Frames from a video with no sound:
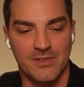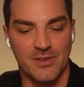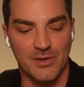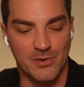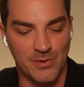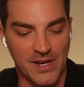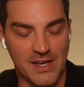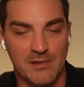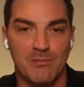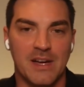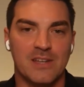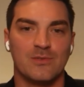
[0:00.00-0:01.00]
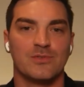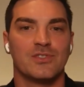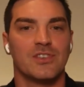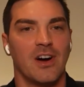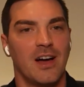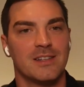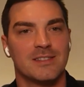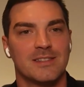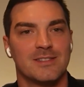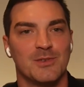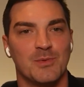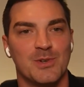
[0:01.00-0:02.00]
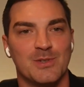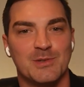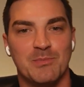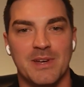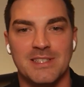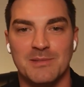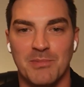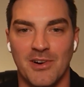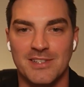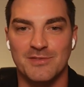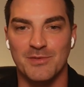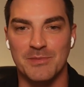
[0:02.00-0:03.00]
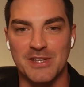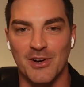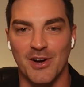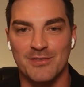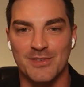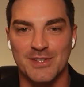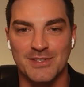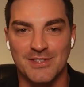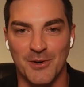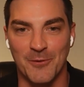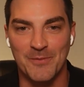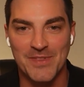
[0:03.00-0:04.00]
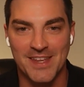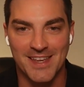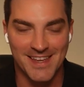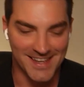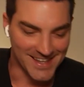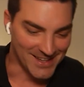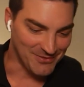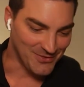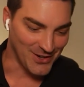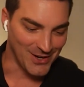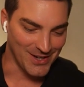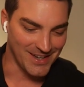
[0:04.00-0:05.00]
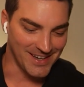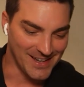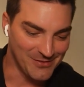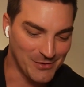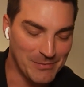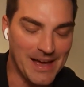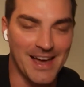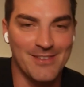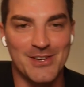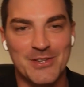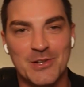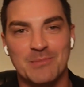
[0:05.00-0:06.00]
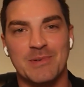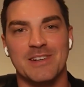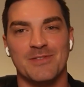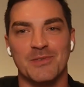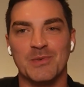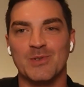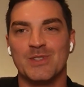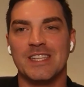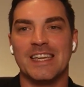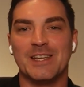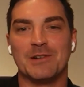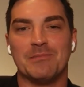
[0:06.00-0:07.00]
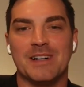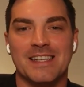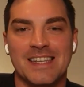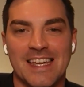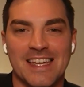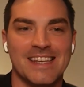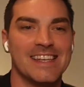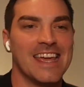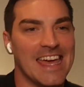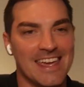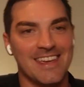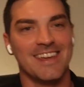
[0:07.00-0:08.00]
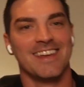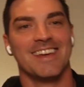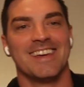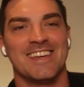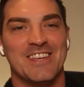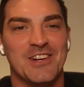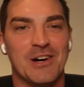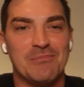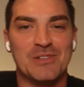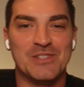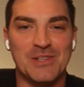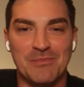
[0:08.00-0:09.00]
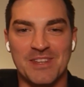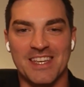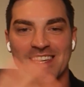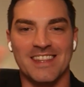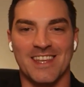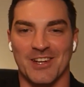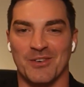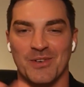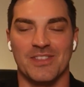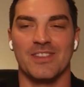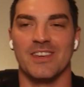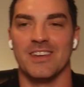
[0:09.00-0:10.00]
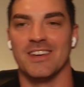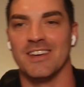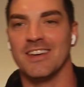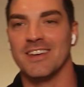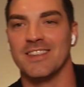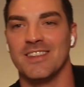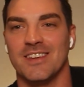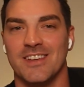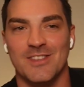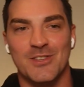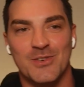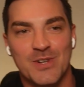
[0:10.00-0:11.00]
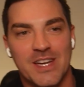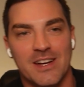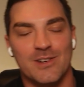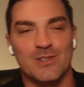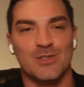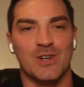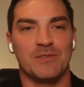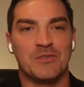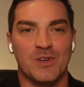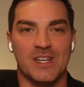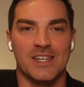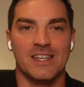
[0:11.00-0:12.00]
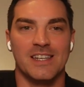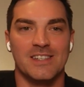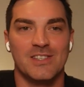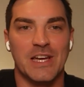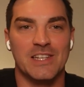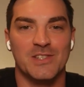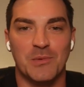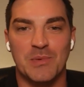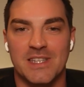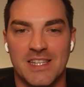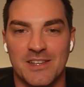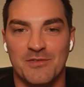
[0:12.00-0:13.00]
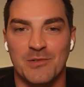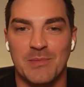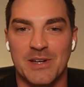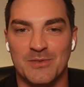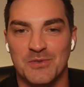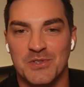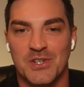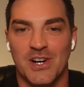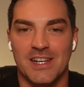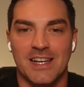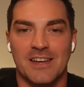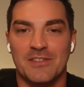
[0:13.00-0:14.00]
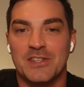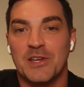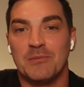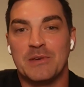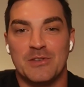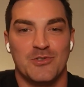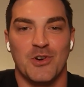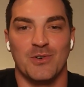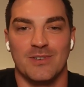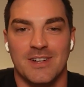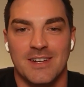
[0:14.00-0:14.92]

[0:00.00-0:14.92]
great Michael Scott, the world's best boss from The Office. So if I'm having a little bit of a routine or mundane day, I'll put something in there with the little character I've created in ChatGPT for Michael Scott and have it tell me a joke,